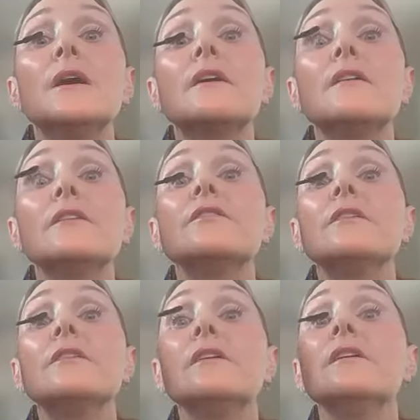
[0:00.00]
Oh, my
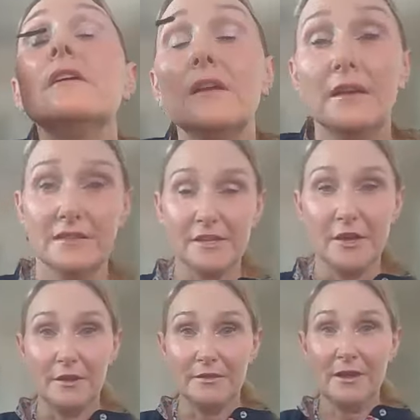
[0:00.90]
gosh.
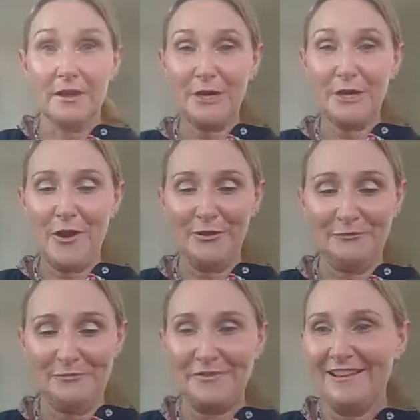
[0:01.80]
So there we
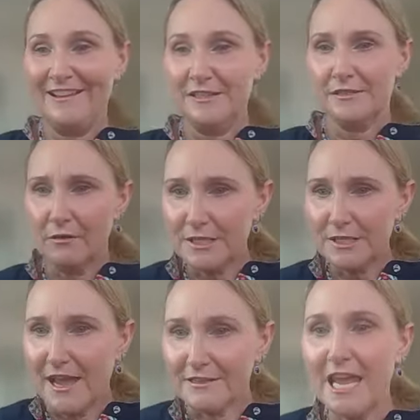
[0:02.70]
go. So
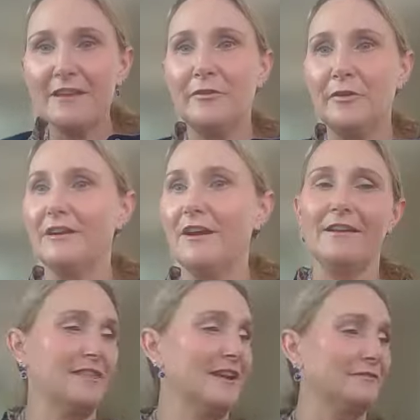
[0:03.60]
what's that? 10:49.
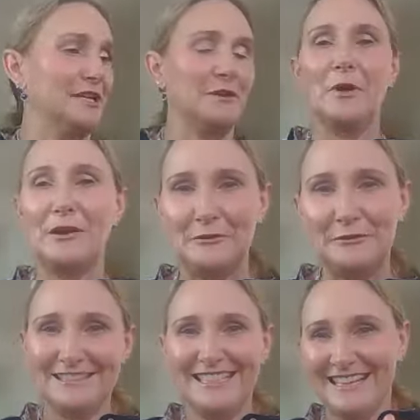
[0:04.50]
I think I've done
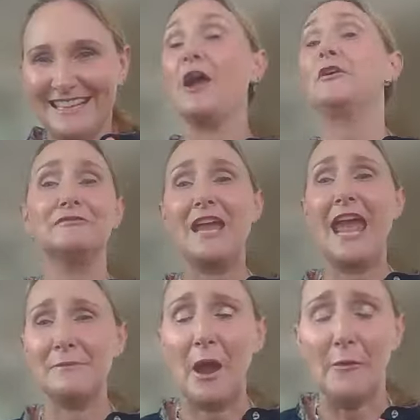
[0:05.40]
well. I could have
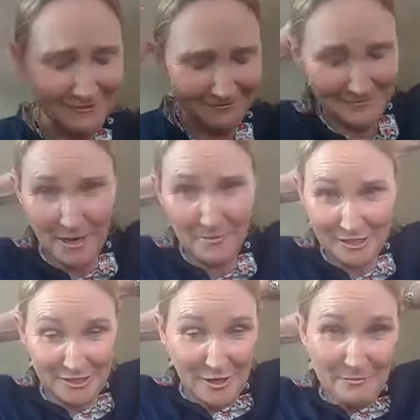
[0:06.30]
kept going, but I'm
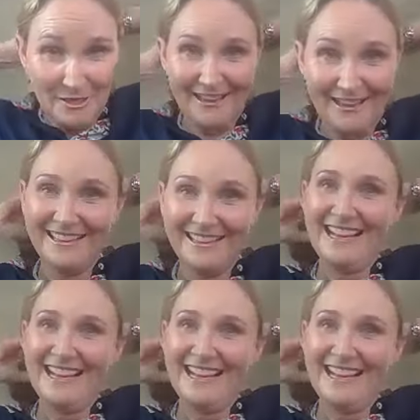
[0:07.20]
going to stop there.